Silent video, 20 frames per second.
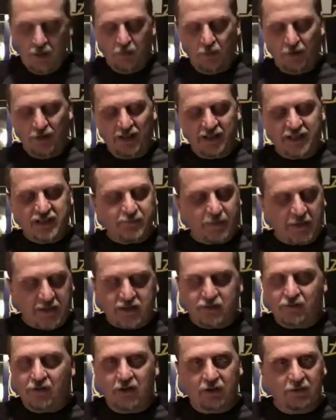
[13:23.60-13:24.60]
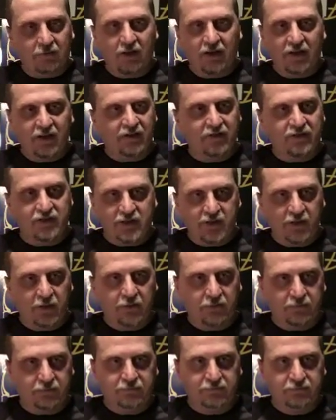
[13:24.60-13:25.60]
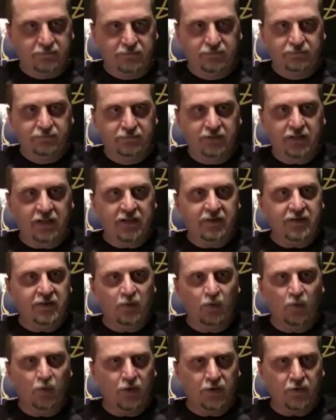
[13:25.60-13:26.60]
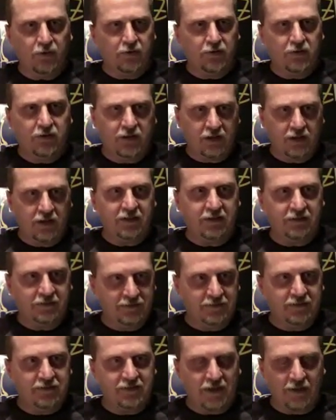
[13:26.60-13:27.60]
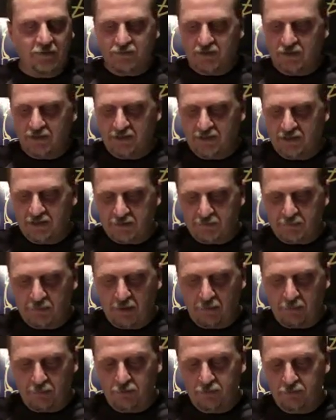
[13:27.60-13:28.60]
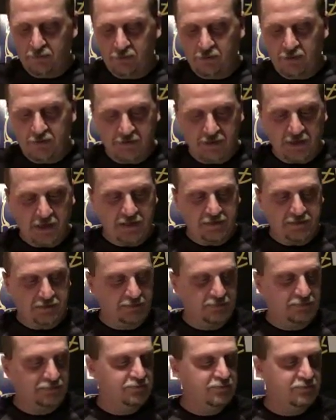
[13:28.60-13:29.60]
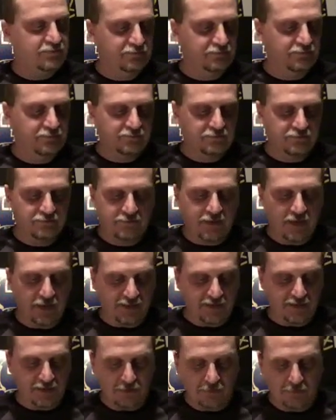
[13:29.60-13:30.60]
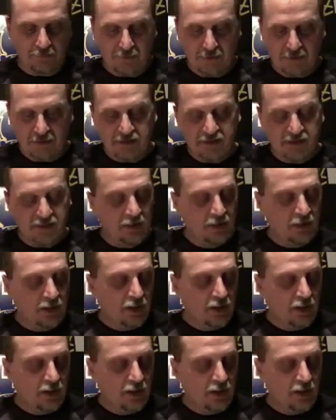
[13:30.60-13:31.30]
We like space rock around here, so anything weird, it definitely gets my approval, and that is a good piece.